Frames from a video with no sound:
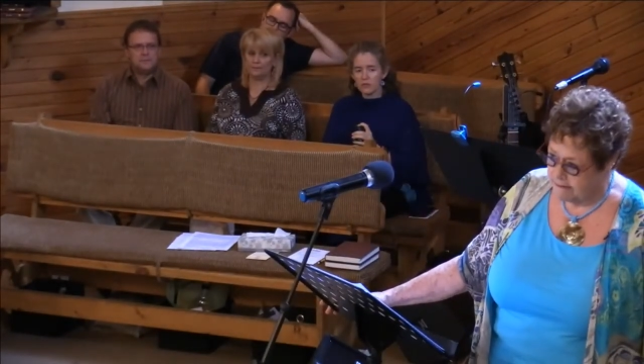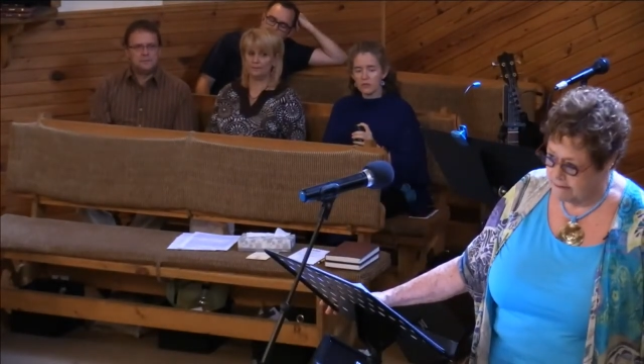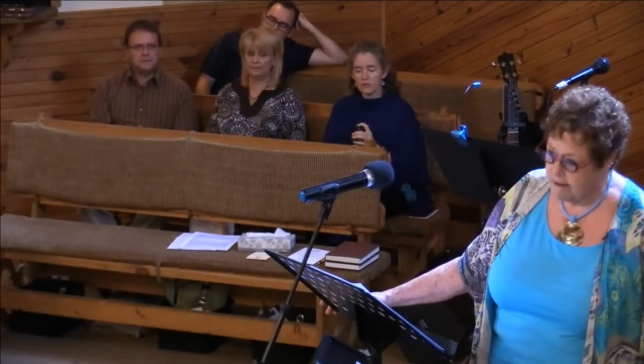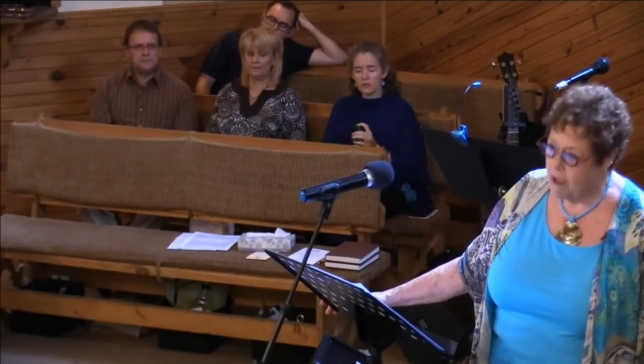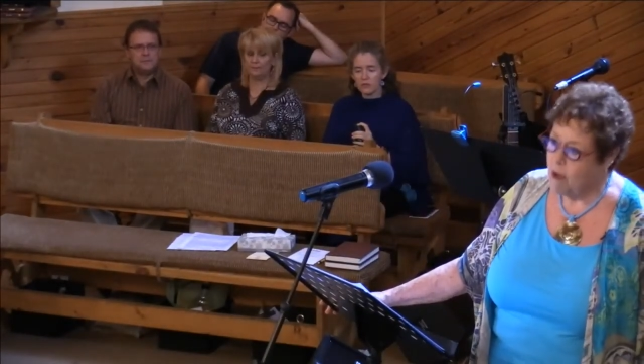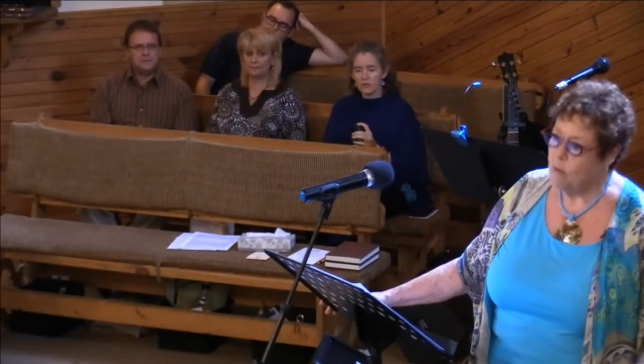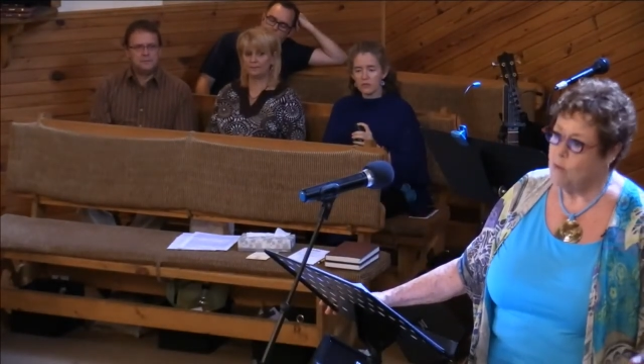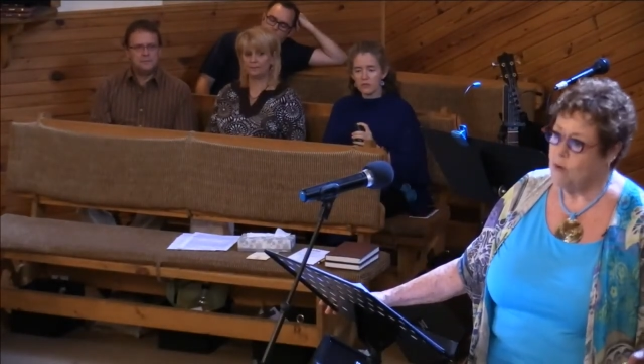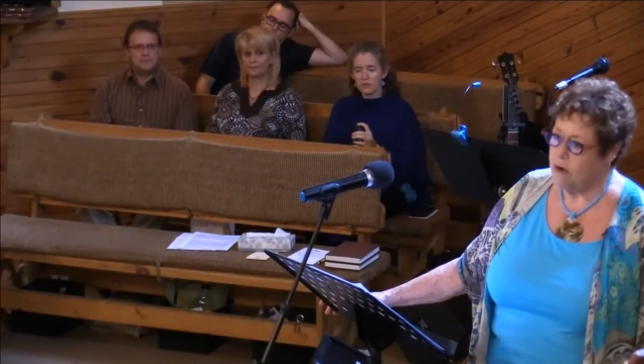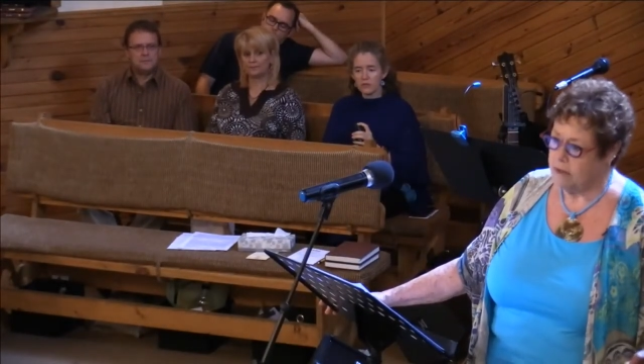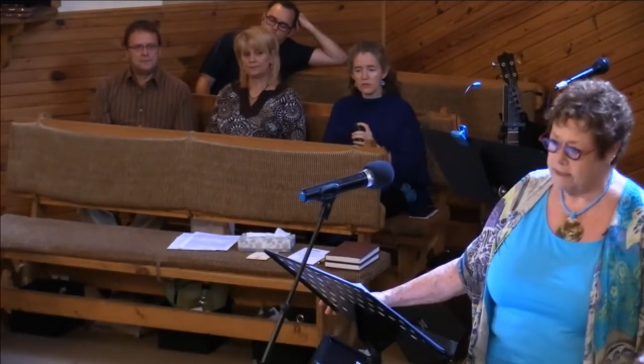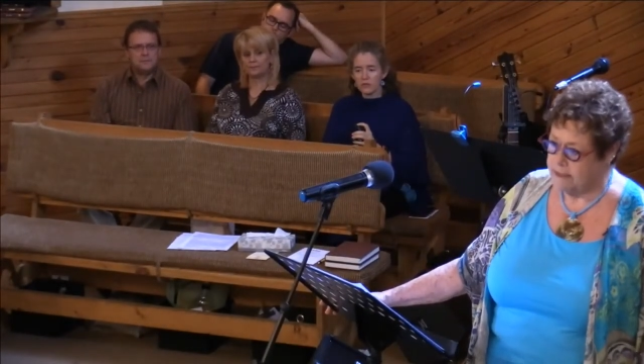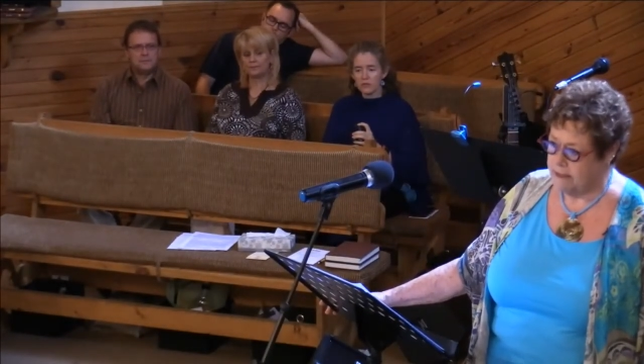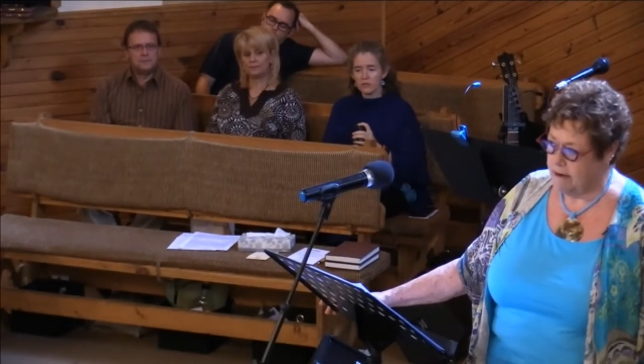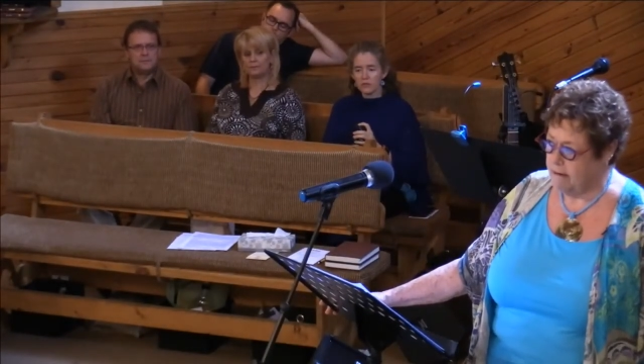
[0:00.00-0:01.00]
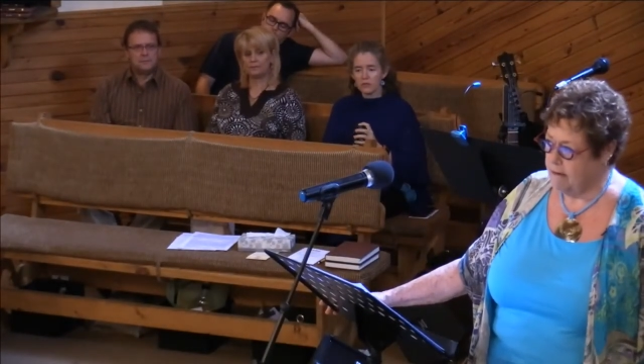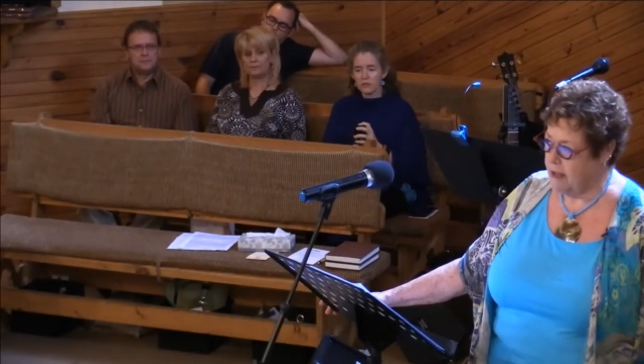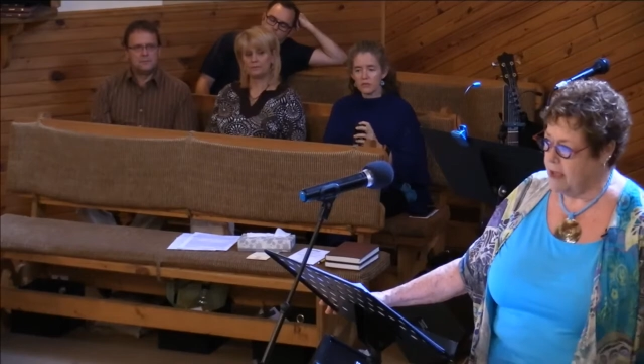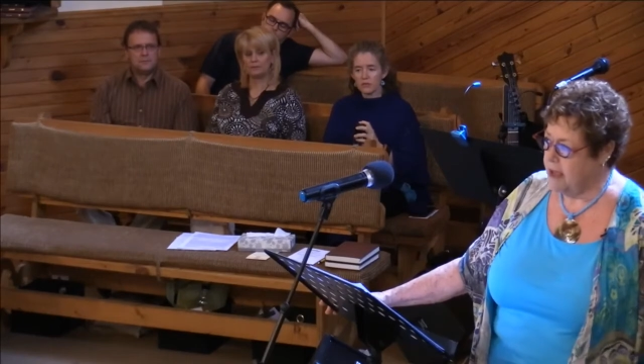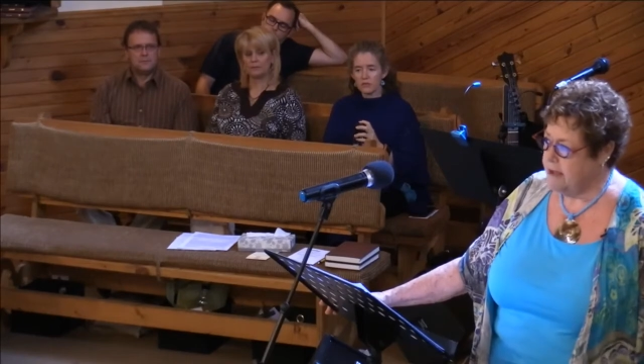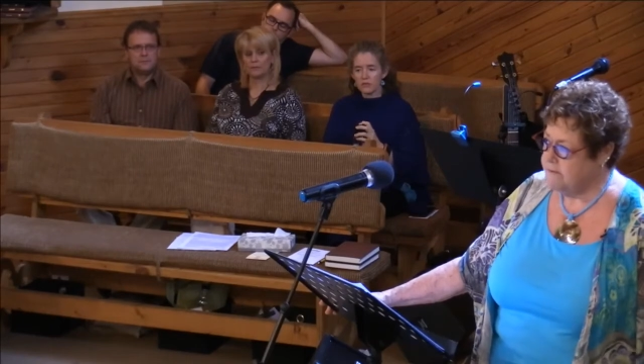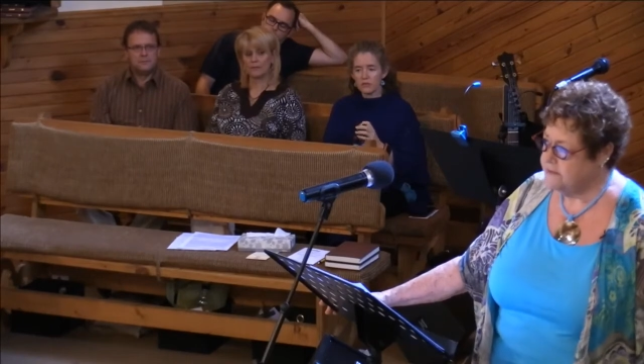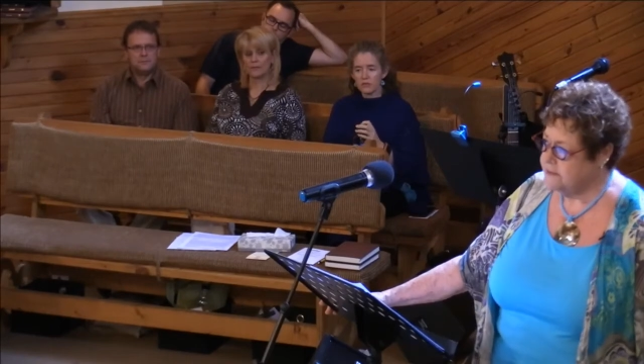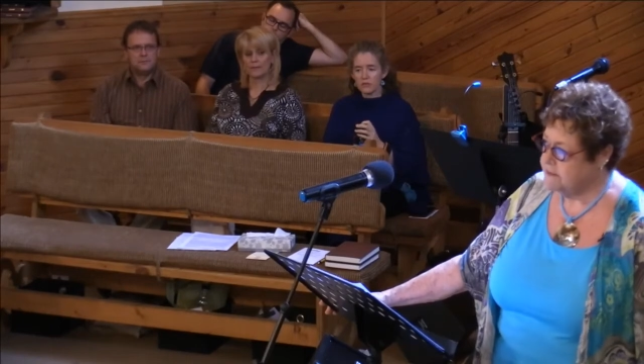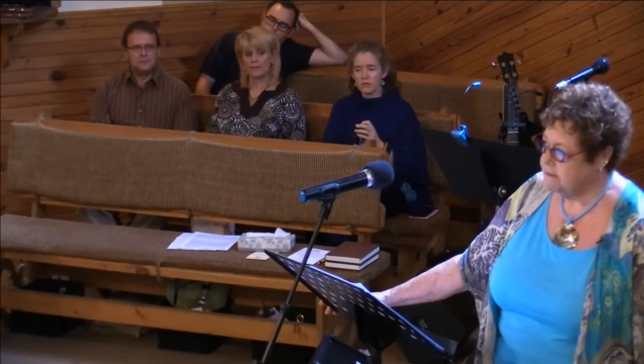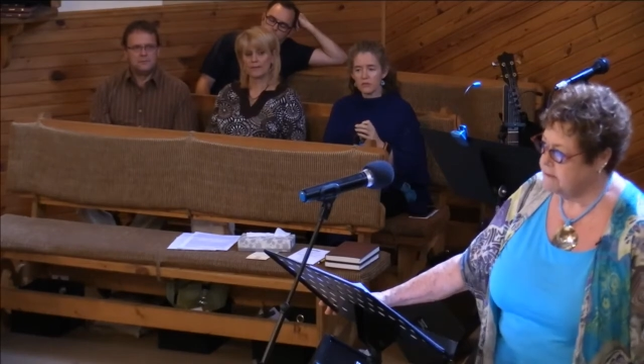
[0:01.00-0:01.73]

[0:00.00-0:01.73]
not worked in our lives.